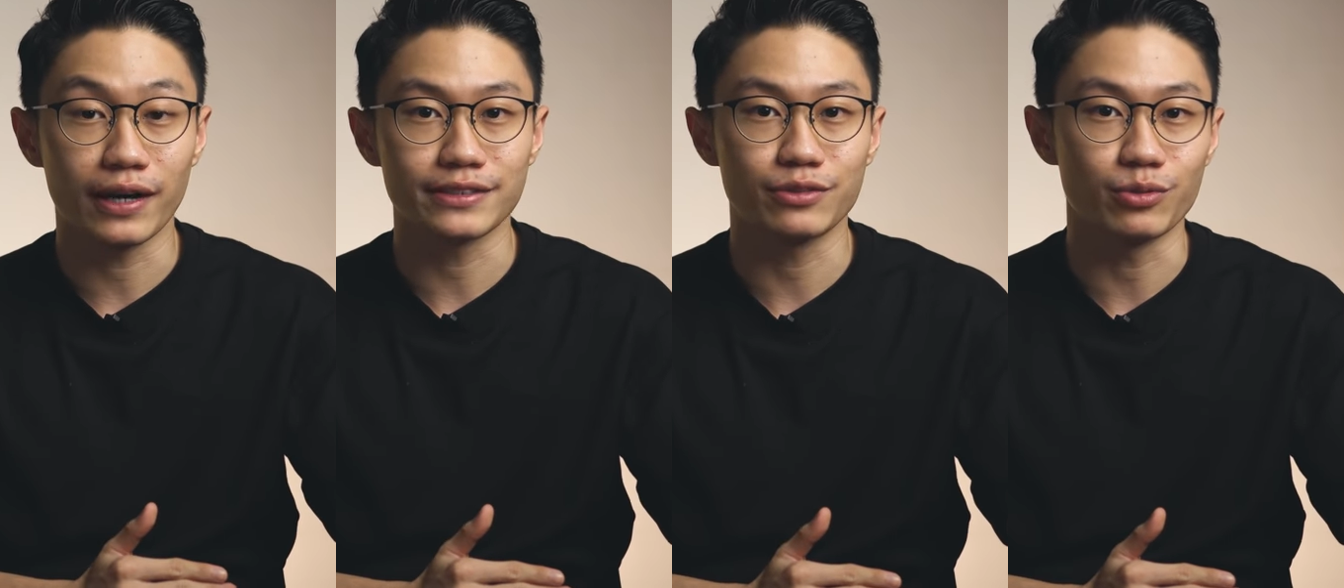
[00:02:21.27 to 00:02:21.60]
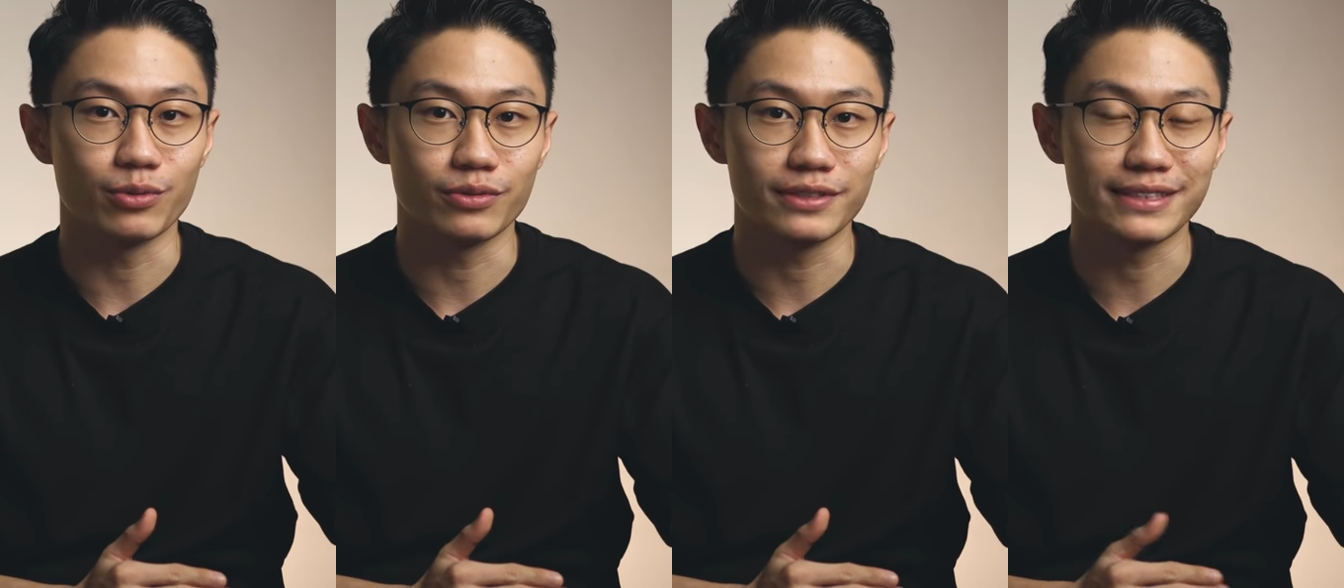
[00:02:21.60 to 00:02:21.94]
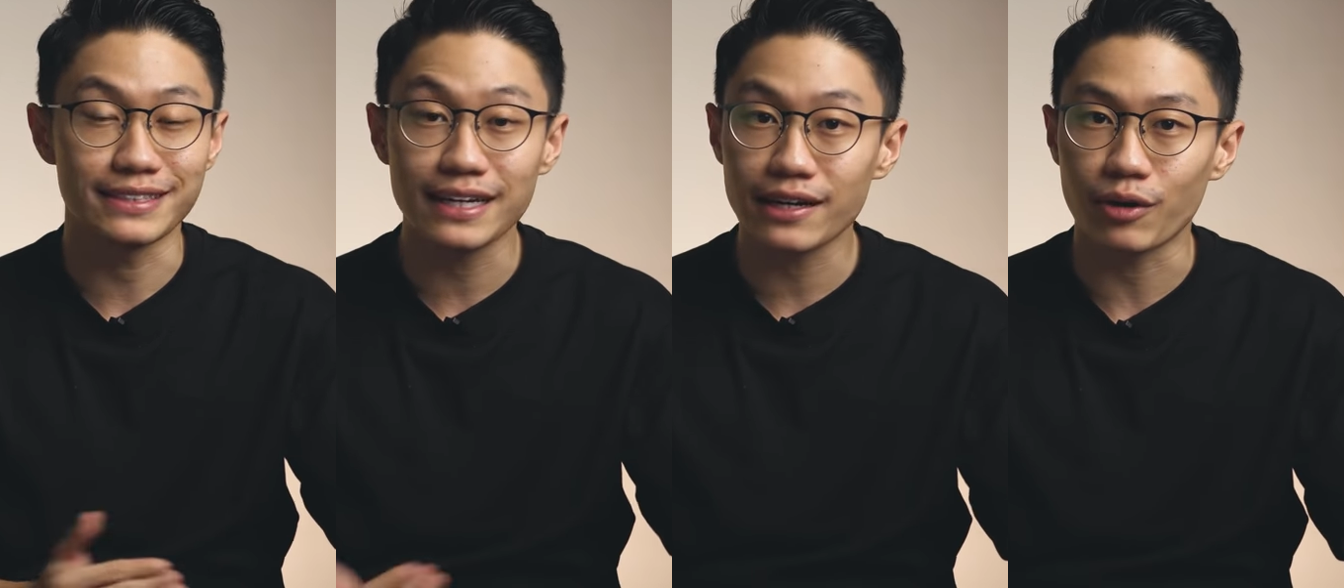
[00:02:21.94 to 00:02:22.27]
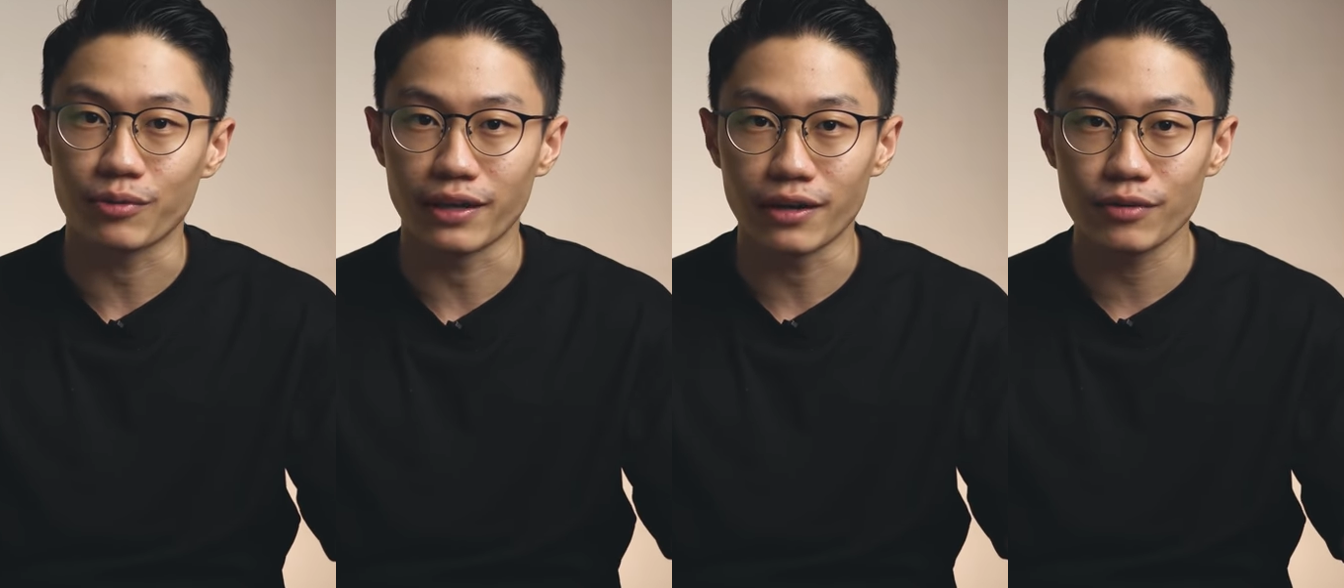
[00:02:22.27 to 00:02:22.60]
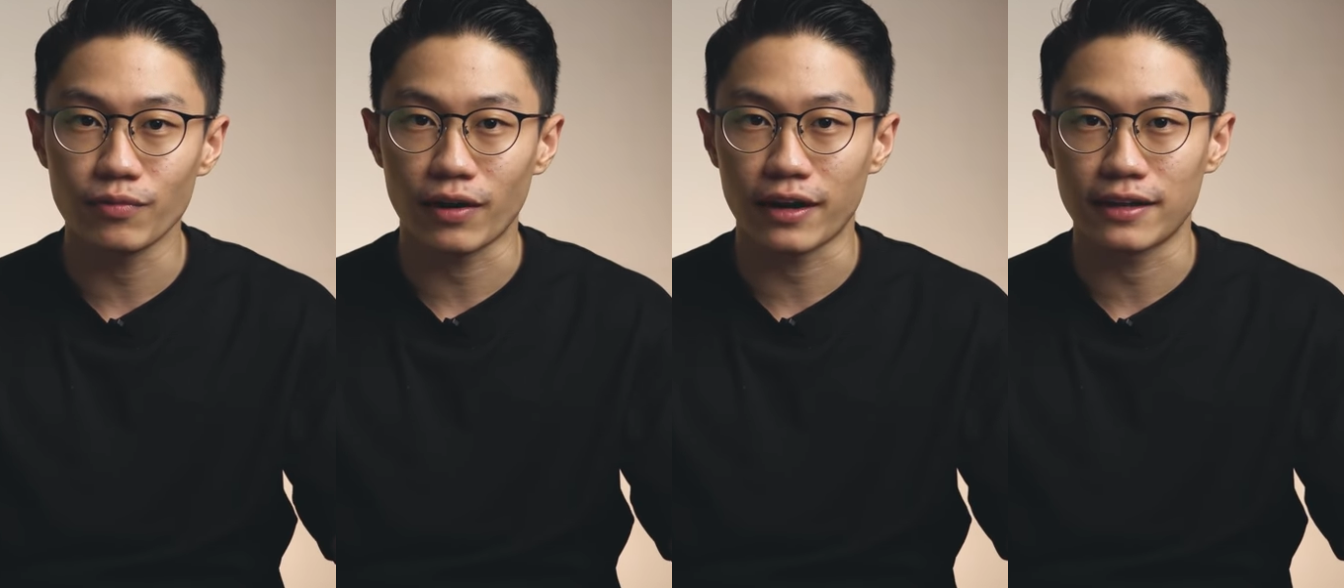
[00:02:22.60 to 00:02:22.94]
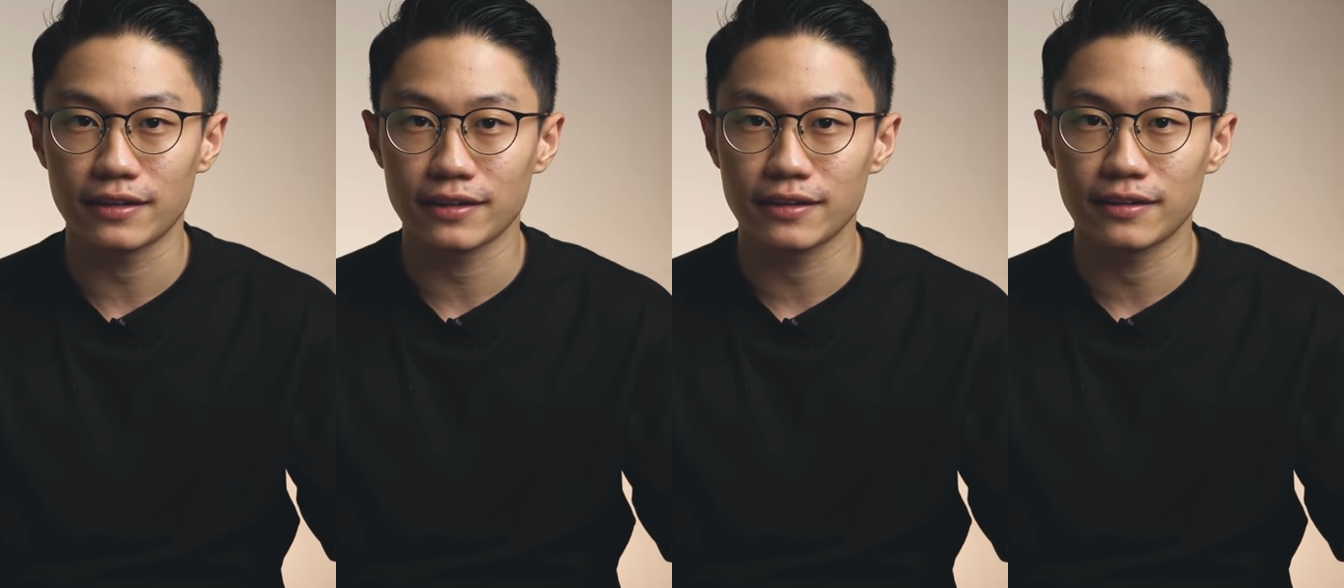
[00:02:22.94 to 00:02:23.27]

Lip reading: us to start our year right.